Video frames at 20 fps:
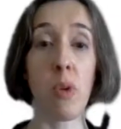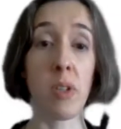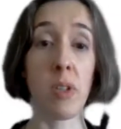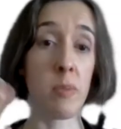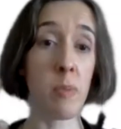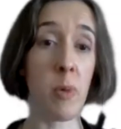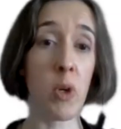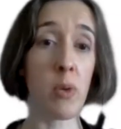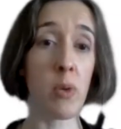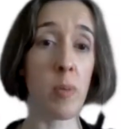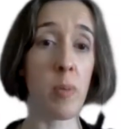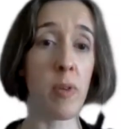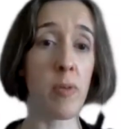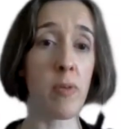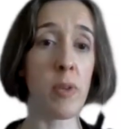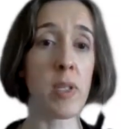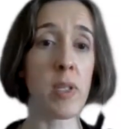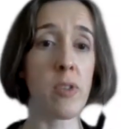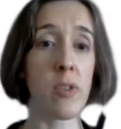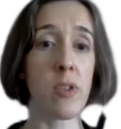small group of
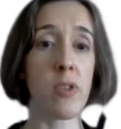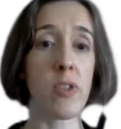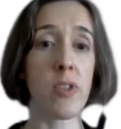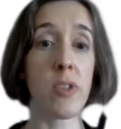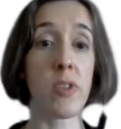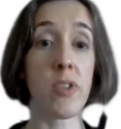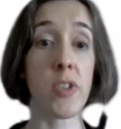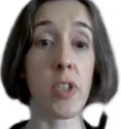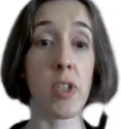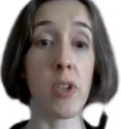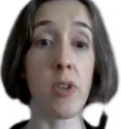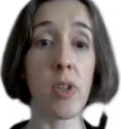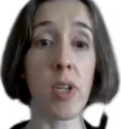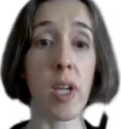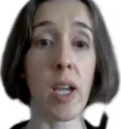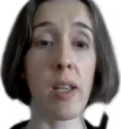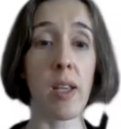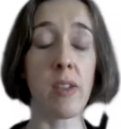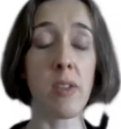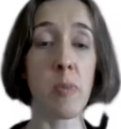researchers to look
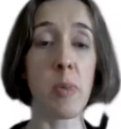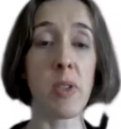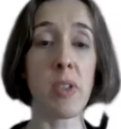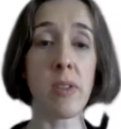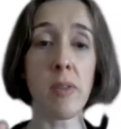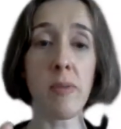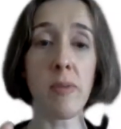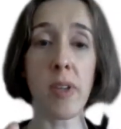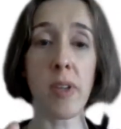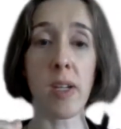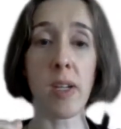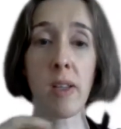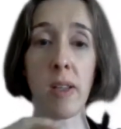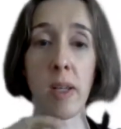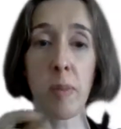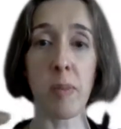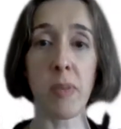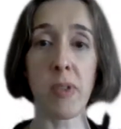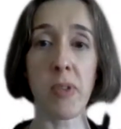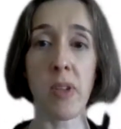at specific
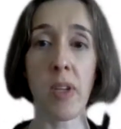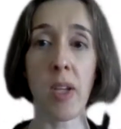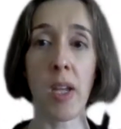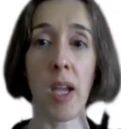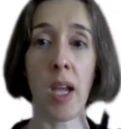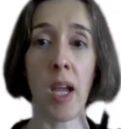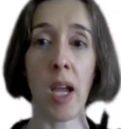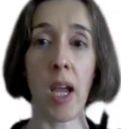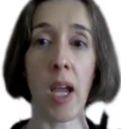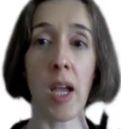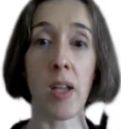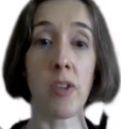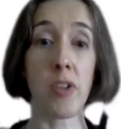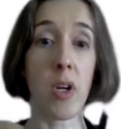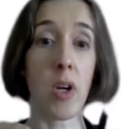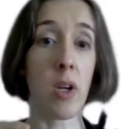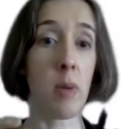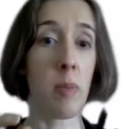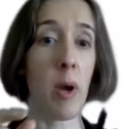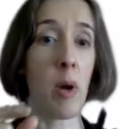clips and
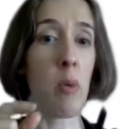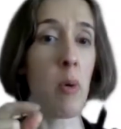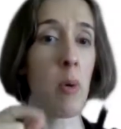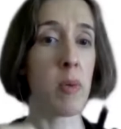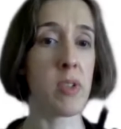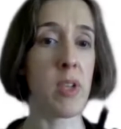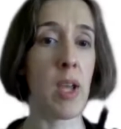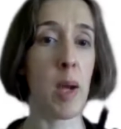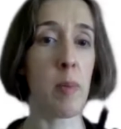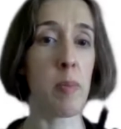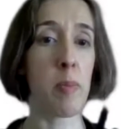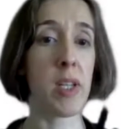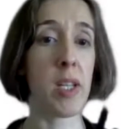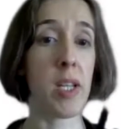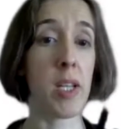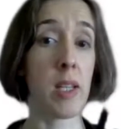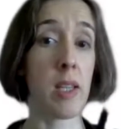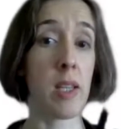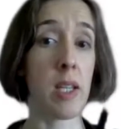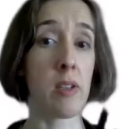talk about what was
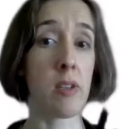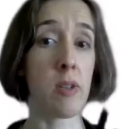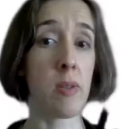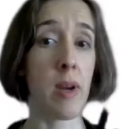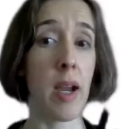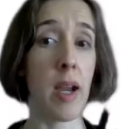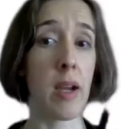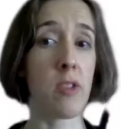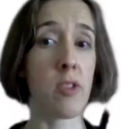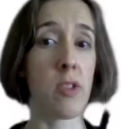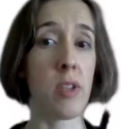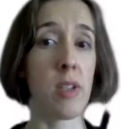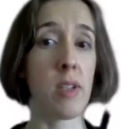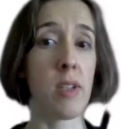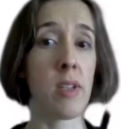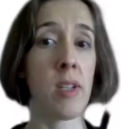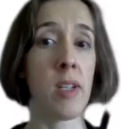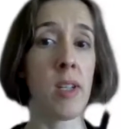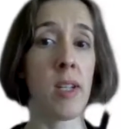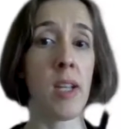happening in the interaction.
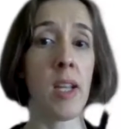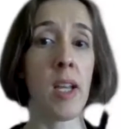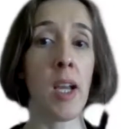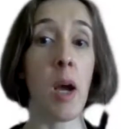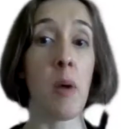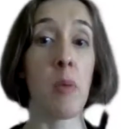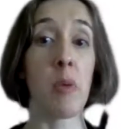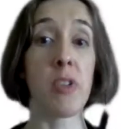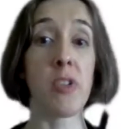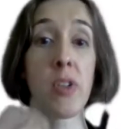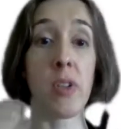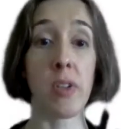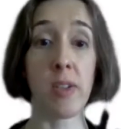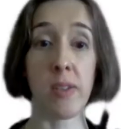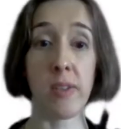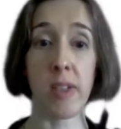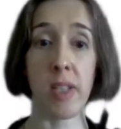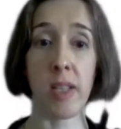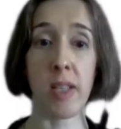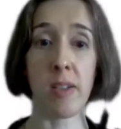We started to
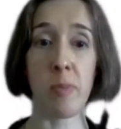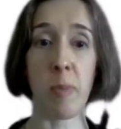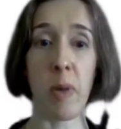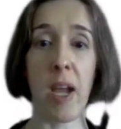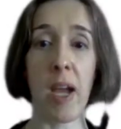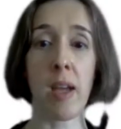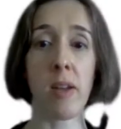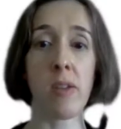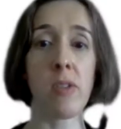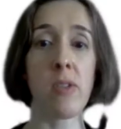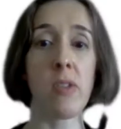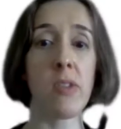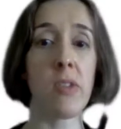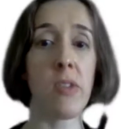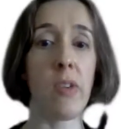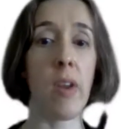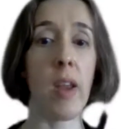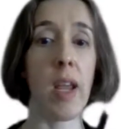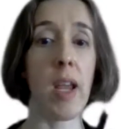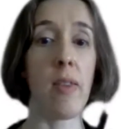see these patterns
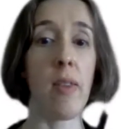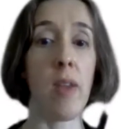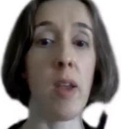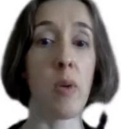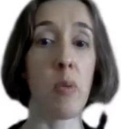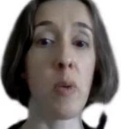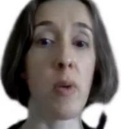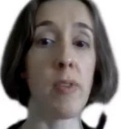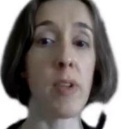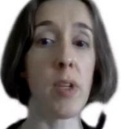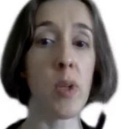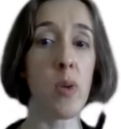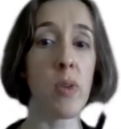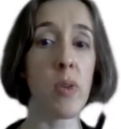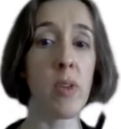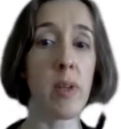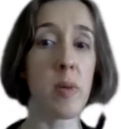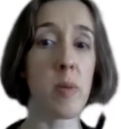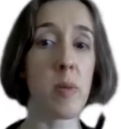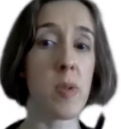and then reviewed
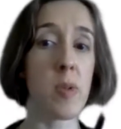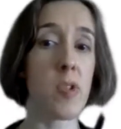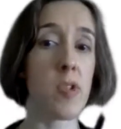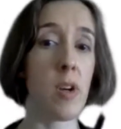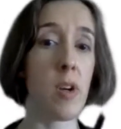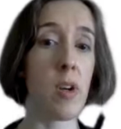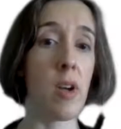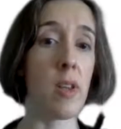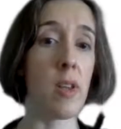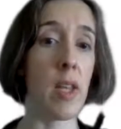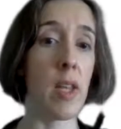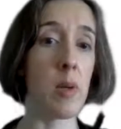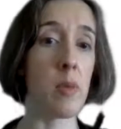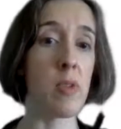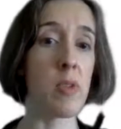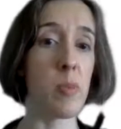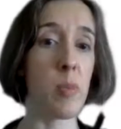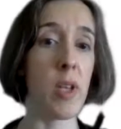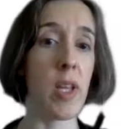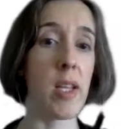literature on
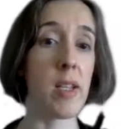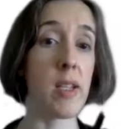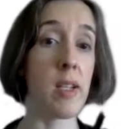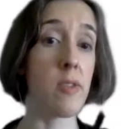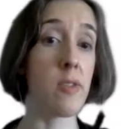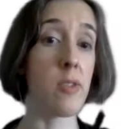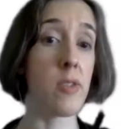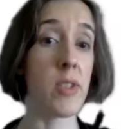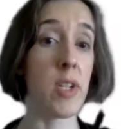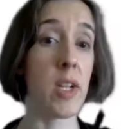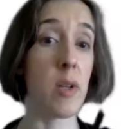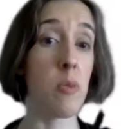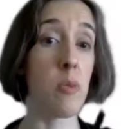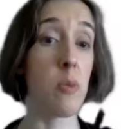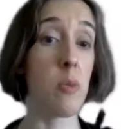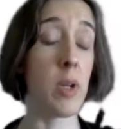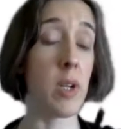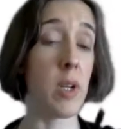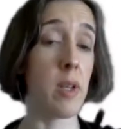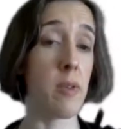language play to understand
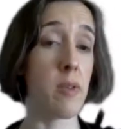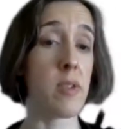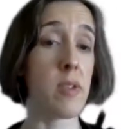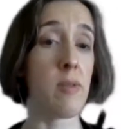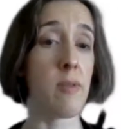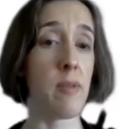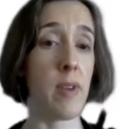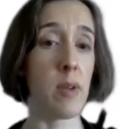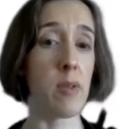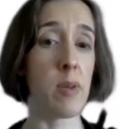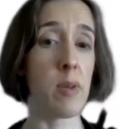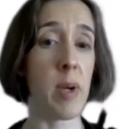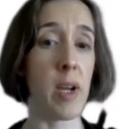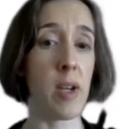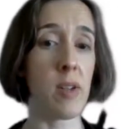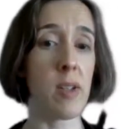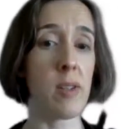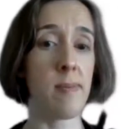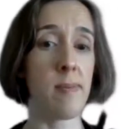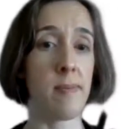what others had found
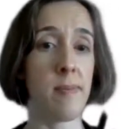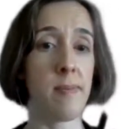about it.